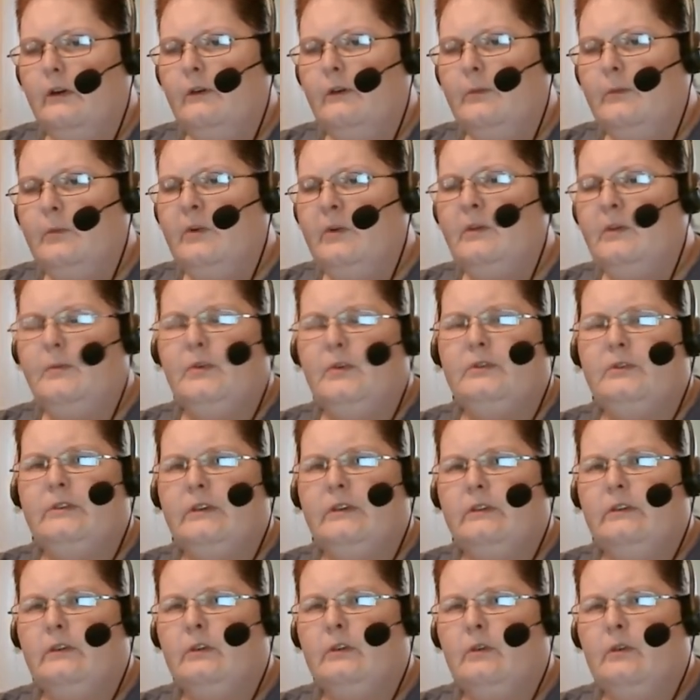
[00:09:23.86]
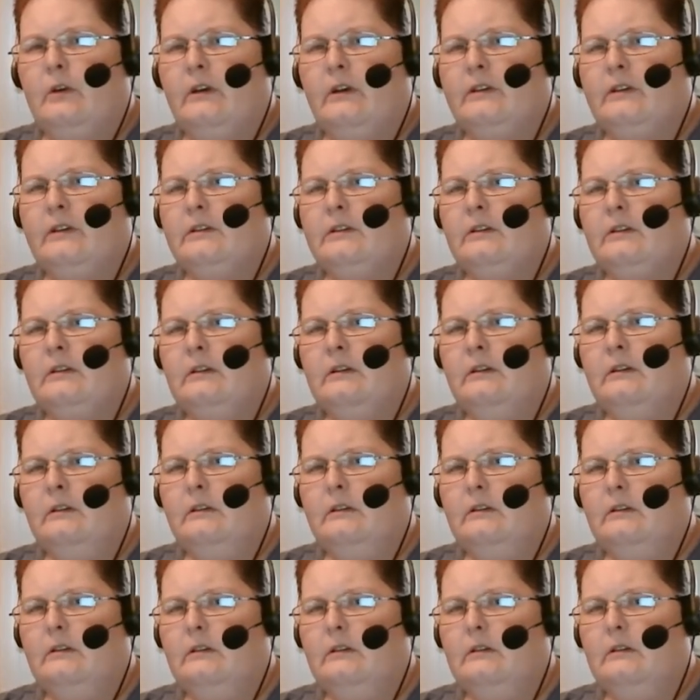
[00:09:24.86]
if people see the Christ in
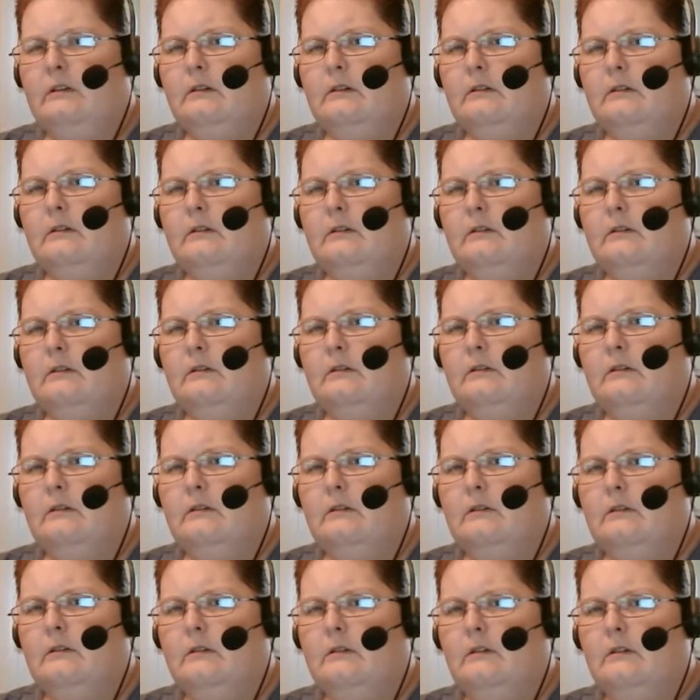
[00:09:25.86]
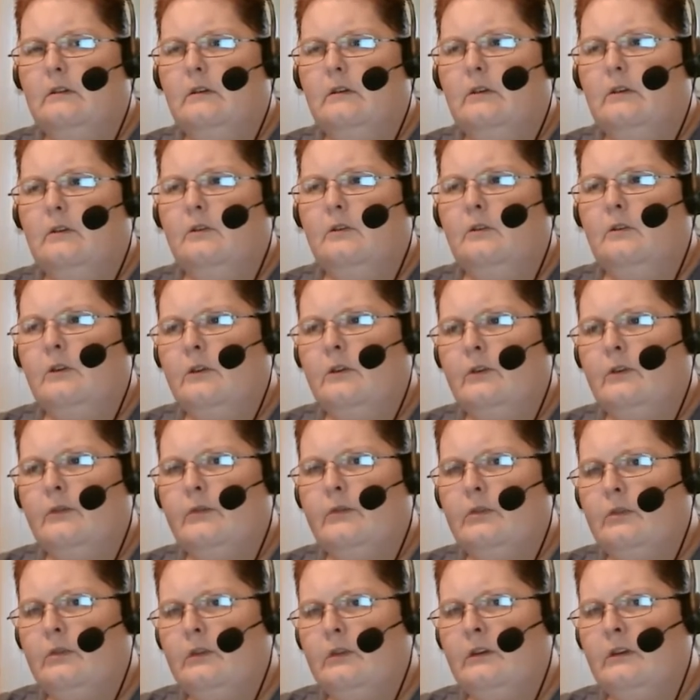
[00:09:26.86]
us or
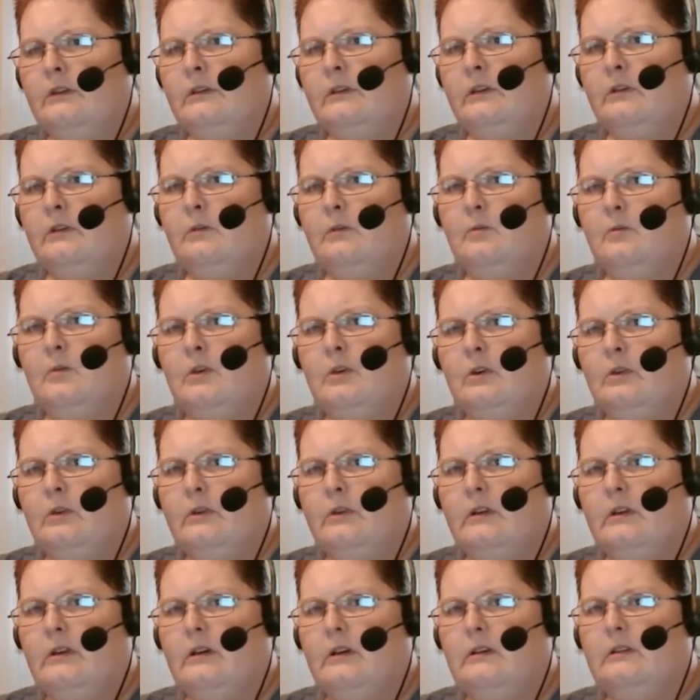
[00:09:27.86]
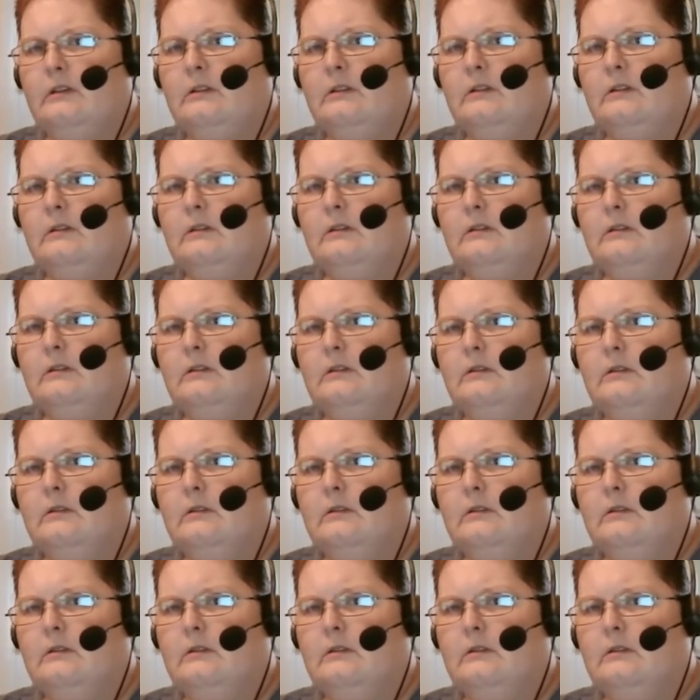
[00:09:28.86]
if they see the world in us